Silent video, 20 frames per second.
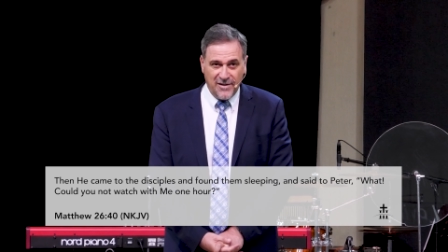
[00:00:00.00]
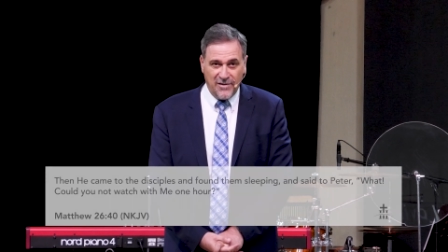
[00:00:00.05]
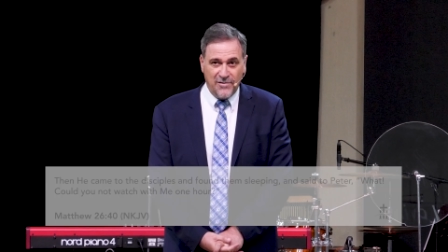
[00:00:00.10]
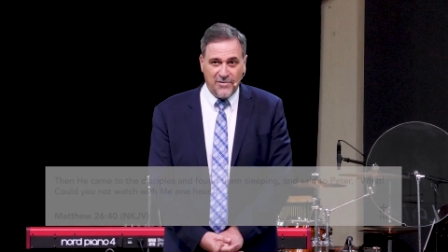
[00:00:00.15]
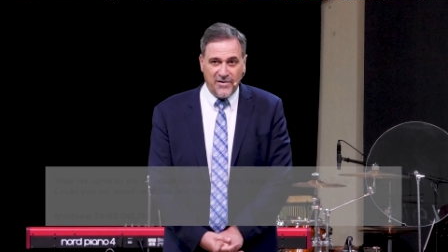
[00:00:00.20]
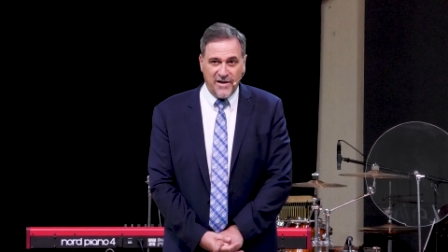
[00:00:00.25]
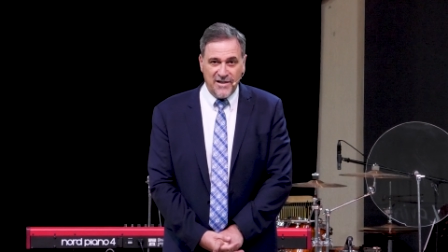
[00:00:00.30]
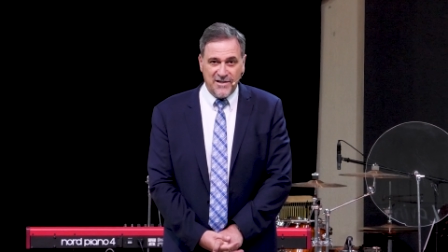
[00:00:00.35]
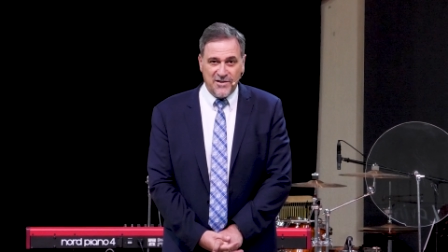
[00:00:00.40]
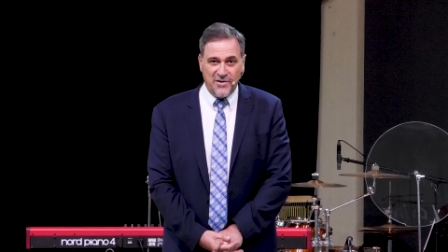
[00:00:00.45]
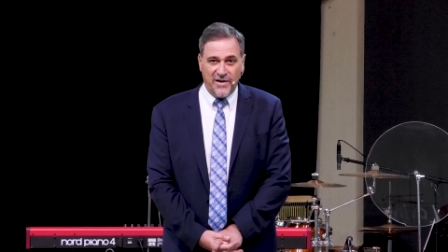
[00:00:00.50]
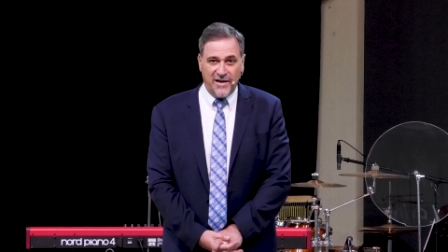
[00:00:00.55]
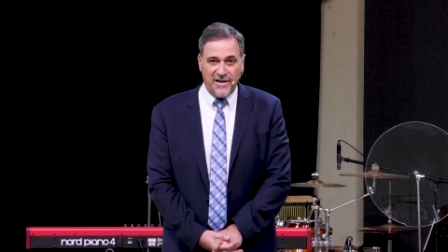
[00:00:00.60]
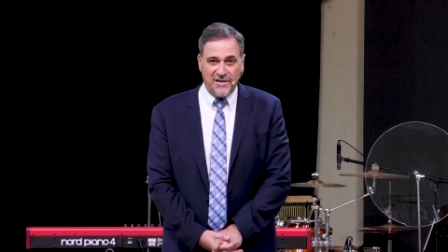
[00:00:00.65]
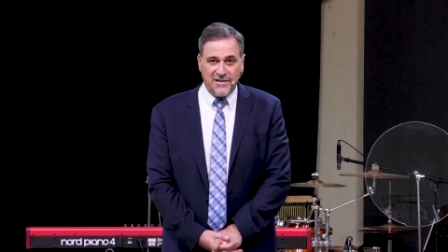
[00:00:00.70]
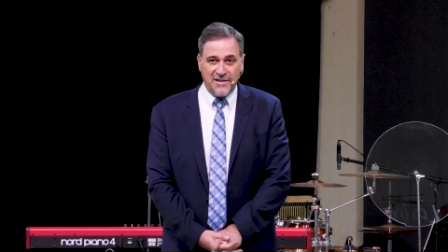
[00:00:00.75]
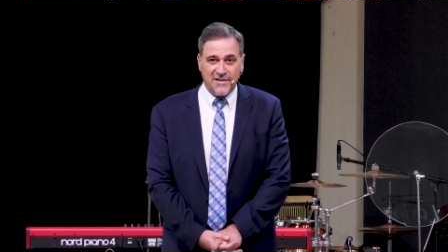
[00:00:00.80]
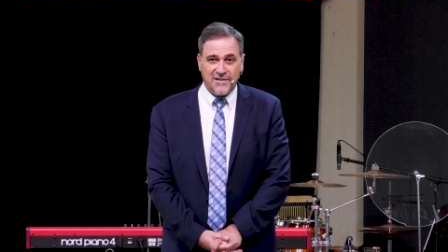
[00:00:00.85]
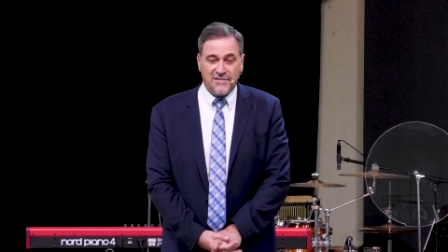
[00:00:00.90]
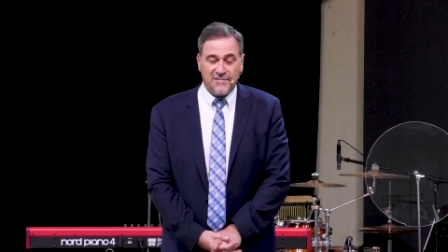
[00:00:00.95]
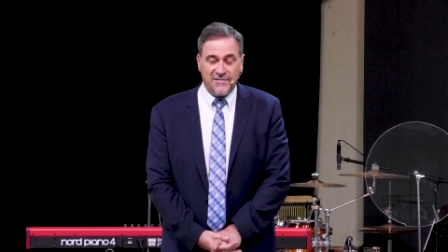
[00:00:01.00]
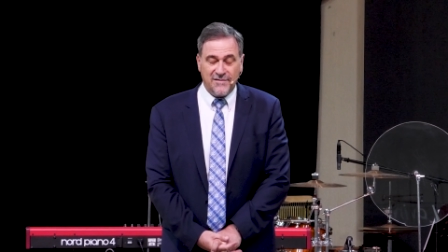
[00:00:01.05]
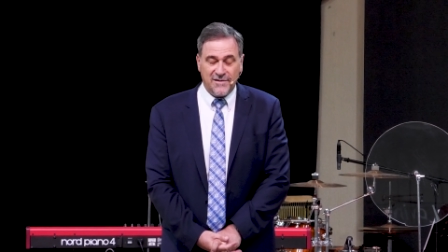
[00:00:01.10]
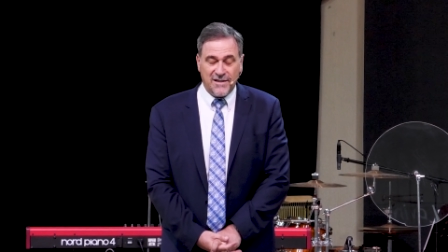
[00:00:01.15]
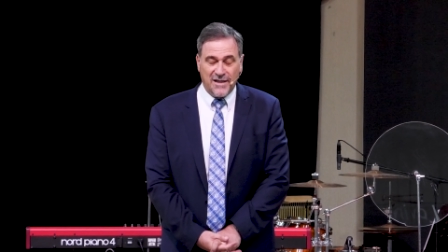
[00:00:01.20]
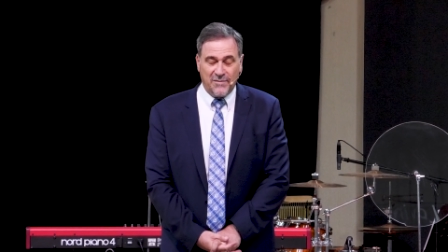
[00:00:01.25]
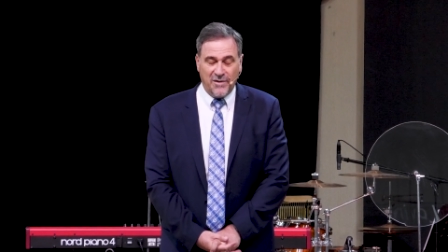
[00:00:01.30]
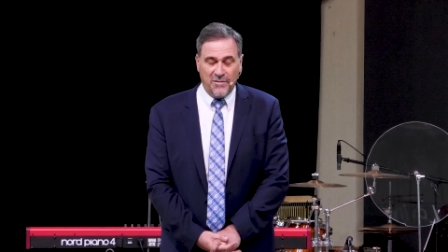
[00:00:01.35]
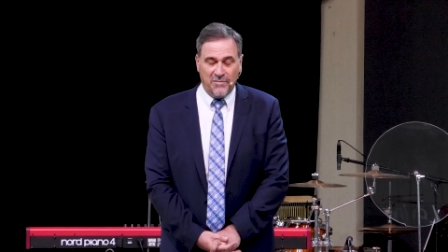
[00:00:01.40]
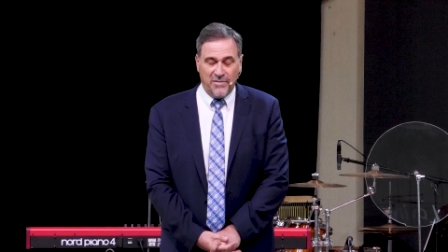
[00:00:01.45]
Don't raise your hand, just
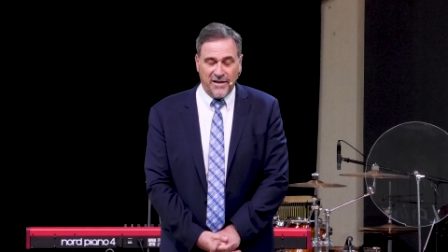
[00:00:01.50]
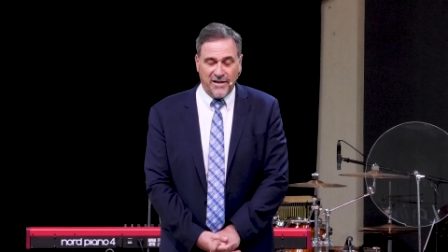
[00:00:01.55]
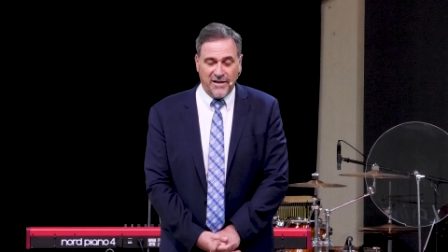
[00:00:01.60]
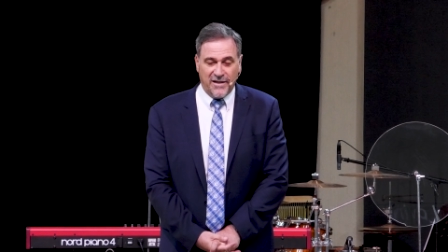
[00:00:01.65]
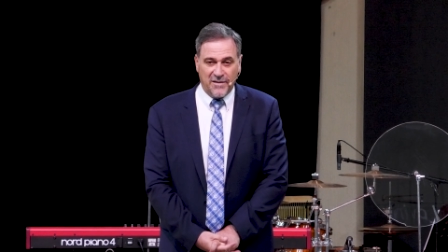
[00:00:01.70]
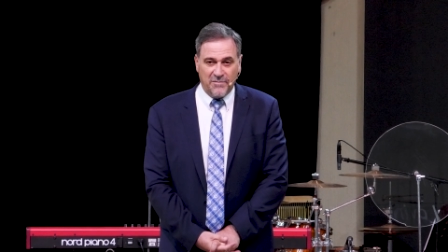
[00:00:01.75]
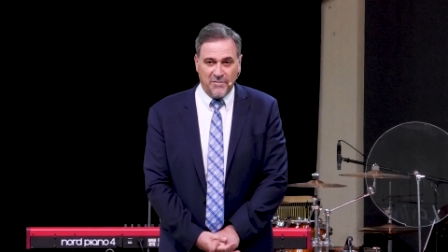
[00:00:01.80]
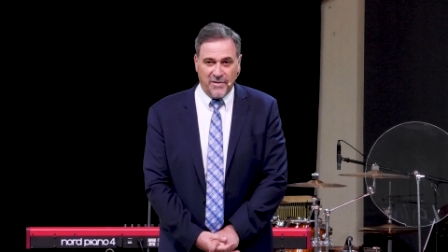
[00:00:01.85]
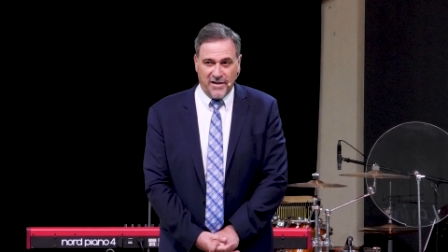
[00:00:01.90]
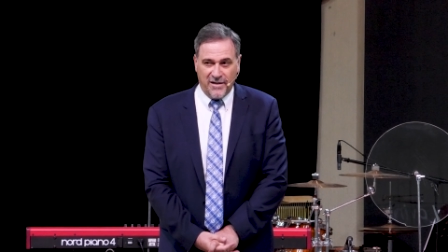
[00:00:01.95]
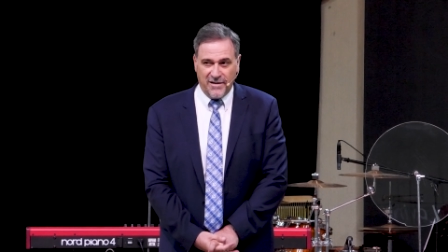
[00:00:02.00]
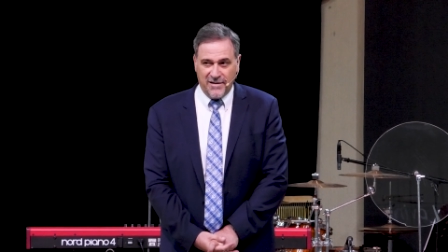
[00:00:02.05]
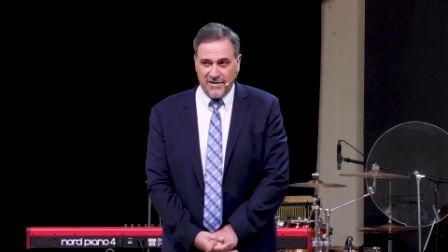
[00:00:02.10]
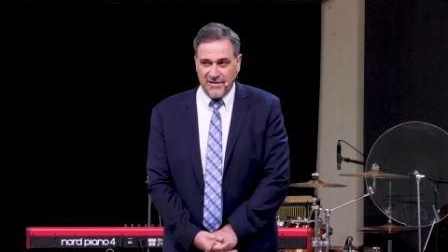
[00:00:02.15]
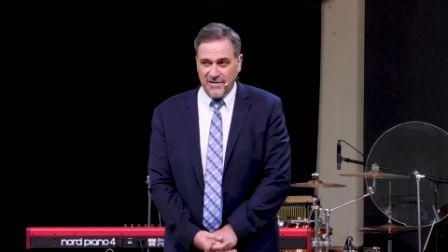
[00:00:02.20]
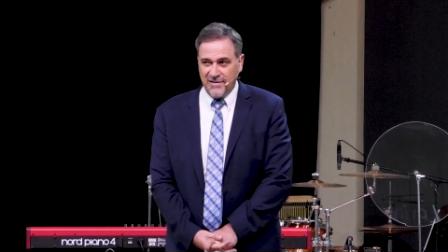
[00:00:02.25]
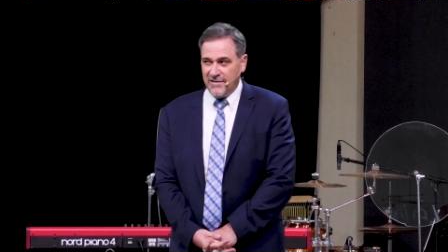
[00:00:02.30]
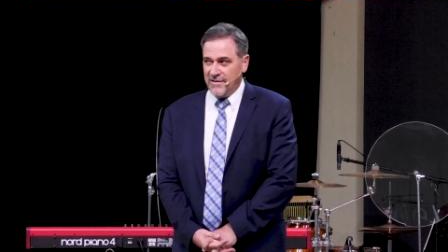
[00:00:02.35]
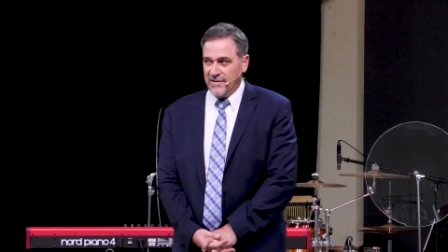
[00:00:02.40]
double blink at me.